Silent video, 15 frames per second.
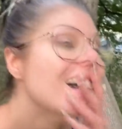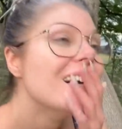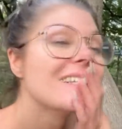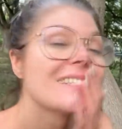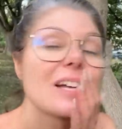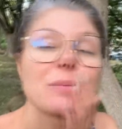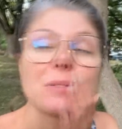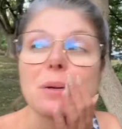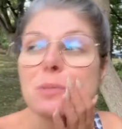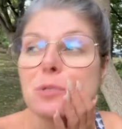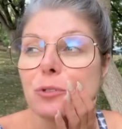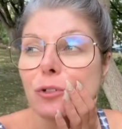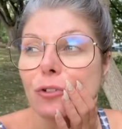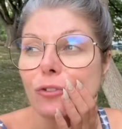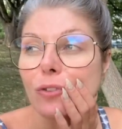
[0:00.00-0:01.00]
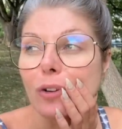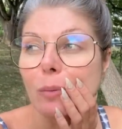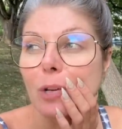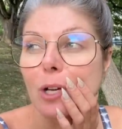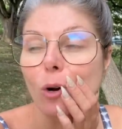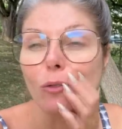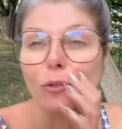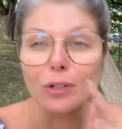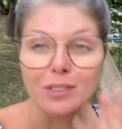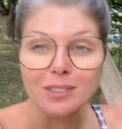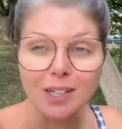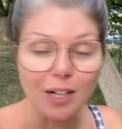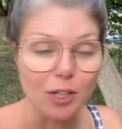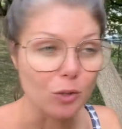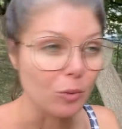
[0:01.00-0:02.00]
Sometimes when you're filming over an
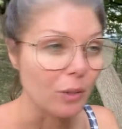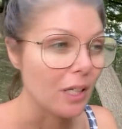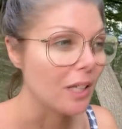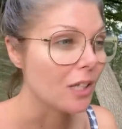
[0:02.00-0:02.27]
entire week,